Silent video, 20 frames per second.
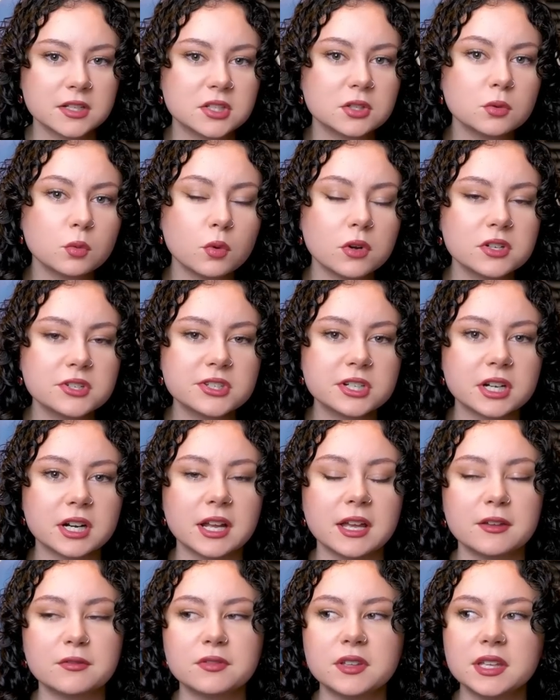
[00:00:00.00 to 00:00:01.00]
do wonder
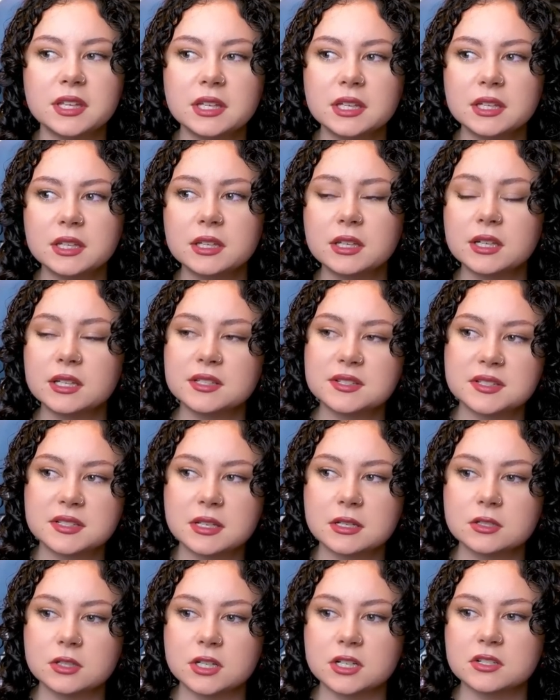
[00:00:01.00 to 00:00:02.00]
if he
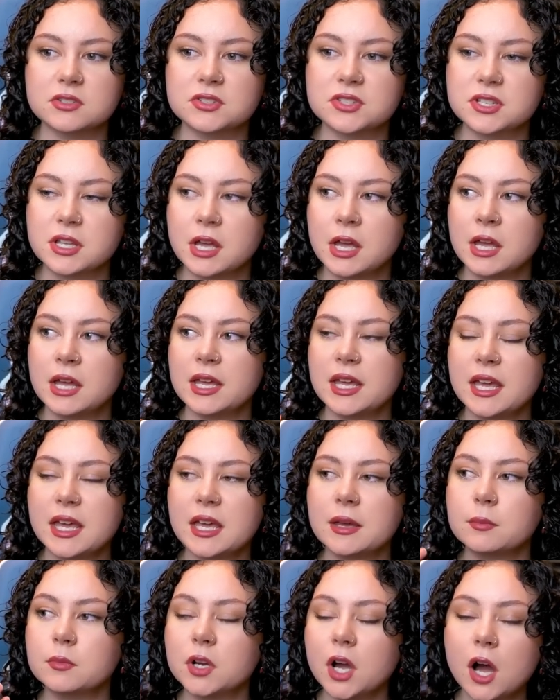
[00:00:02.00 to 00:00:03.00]
considers
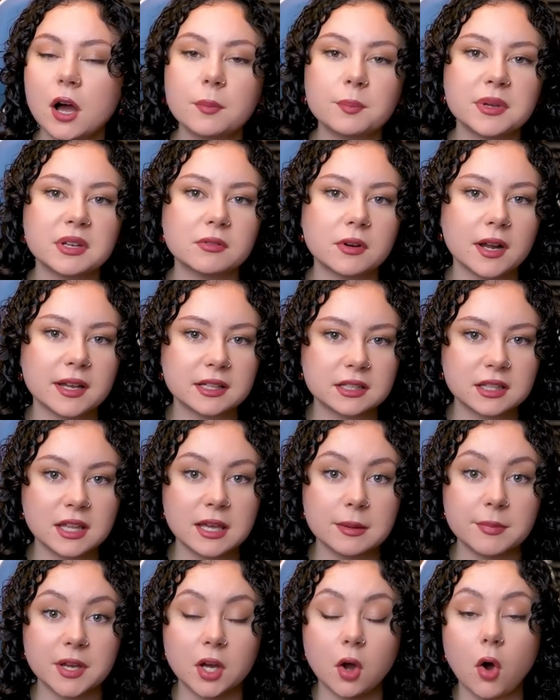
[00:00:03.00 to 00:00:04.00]
him copyright
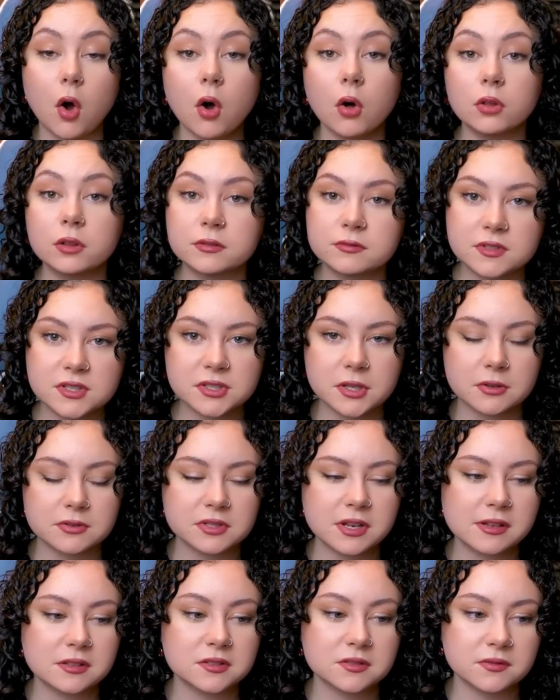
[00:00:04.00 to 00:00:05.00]
claiming all of
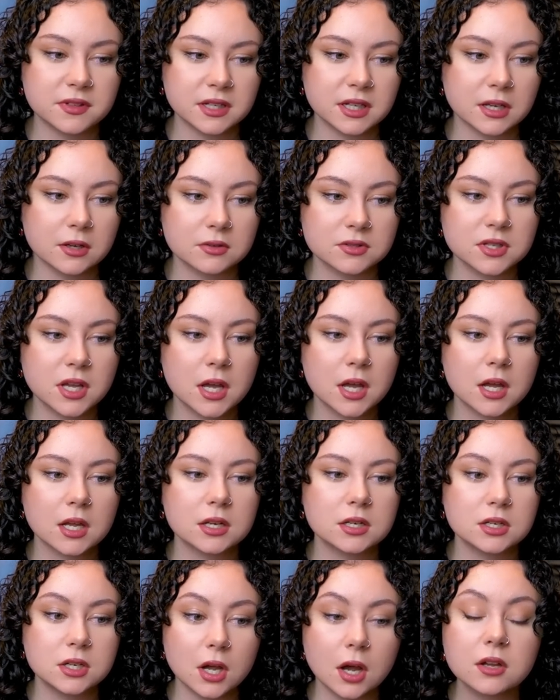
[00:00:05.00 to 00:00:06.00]
DissociaDID's videos
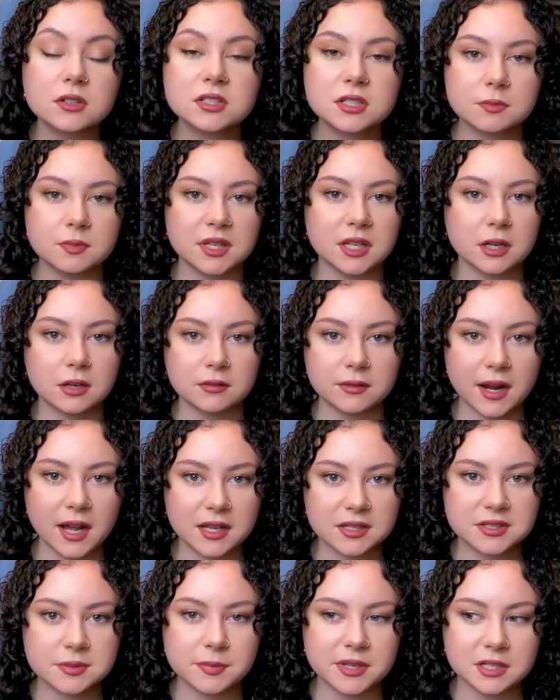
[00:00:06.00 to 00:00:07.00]
not to be
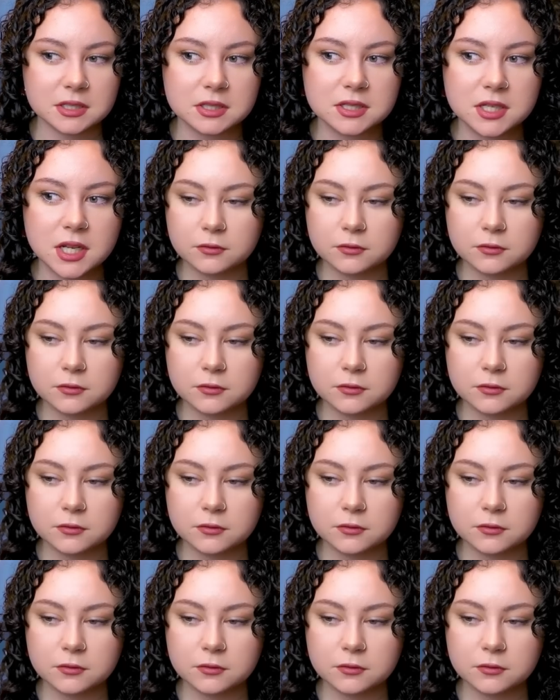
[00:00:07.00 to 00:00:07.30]
harassment.